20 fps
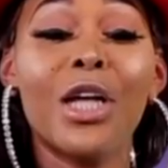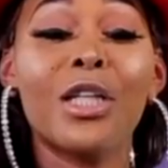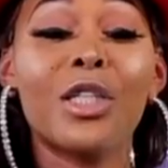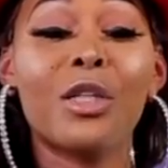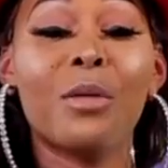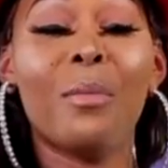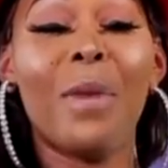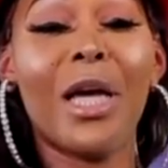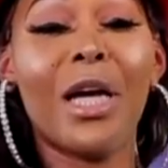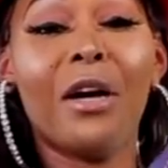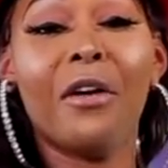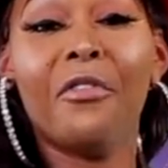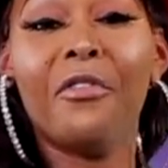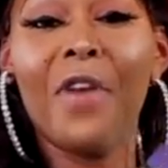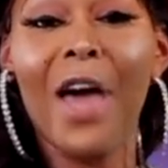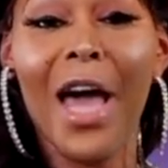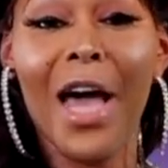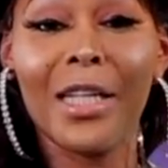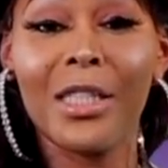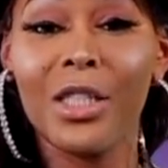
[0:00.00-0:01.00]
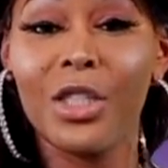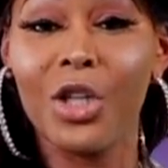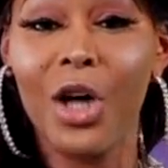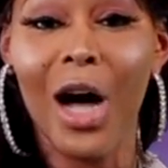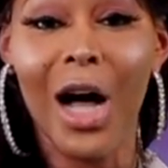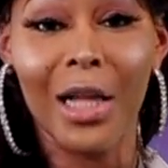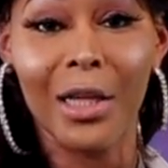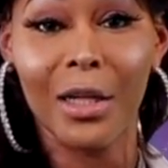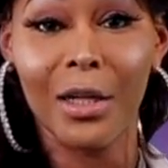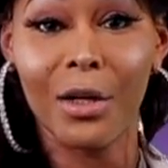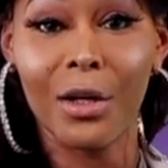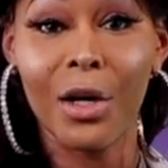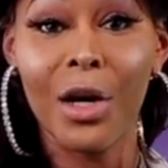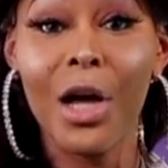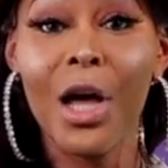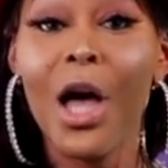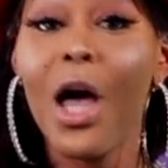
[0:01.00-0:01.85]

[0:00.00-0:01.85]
to make a fast dollar.